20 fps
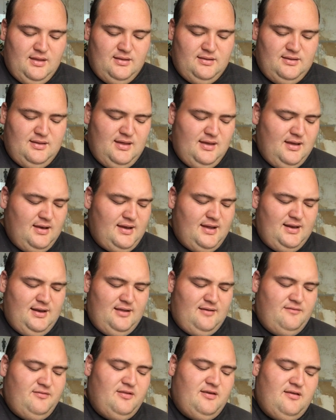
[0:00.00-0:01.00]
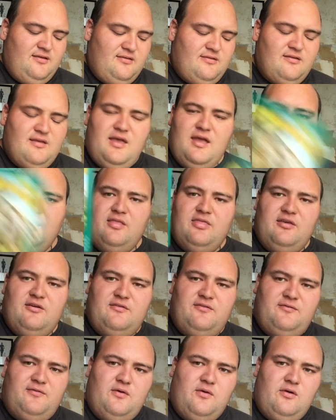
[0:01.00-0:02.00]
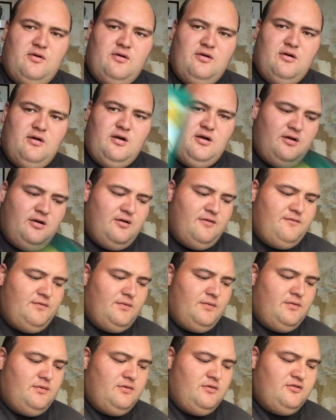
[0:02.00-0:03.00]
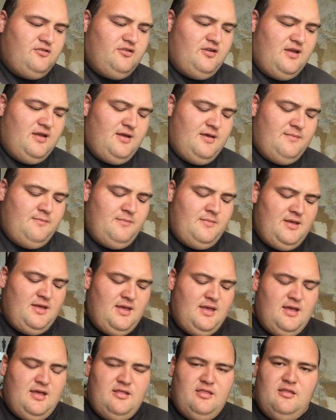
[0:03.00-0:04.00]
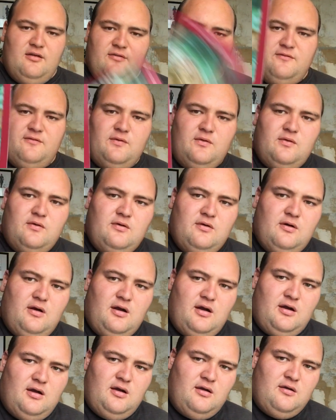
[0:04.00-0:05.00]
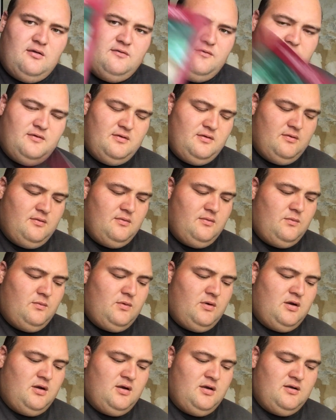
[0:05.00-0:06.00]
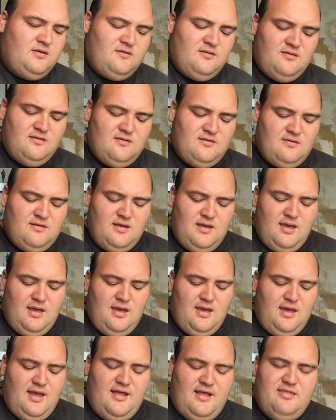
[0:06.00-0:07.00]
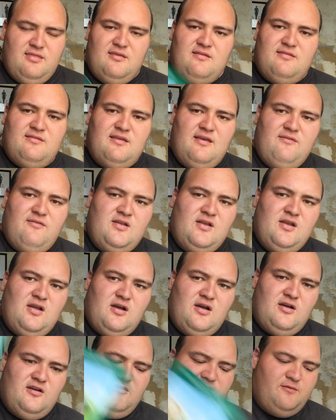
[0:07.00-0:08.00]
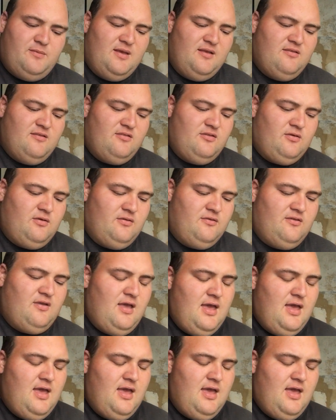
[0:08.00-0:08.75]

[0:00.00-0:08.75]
Yeah, I love this. The Four of Autumn, the Four of Wands, and the Seven of Pentacles.